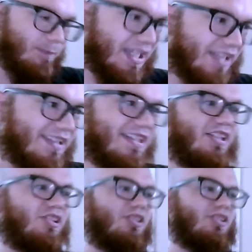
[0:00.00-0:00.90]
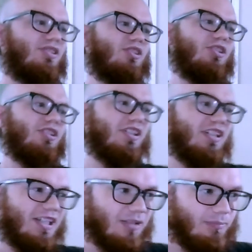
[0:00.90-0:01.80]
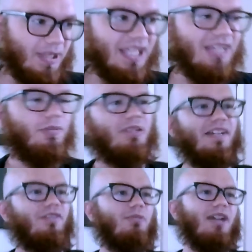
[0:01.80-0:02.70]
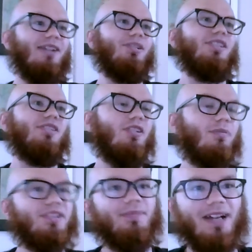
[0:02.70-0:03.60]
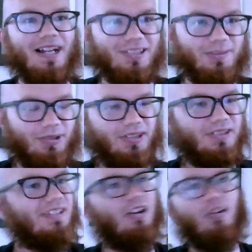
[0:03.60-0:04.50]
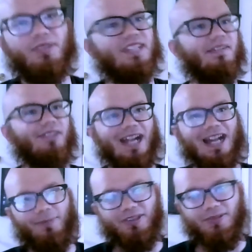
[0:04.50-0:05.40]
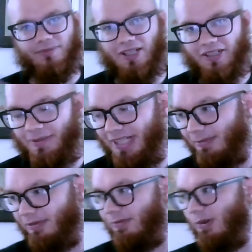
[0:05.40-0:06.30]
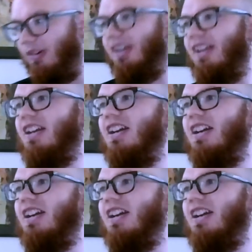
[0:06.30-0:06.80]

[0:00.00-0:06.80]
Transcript: get the signatures to pave a private way, which is almost impossible, it almost never happens. We've talked about that before.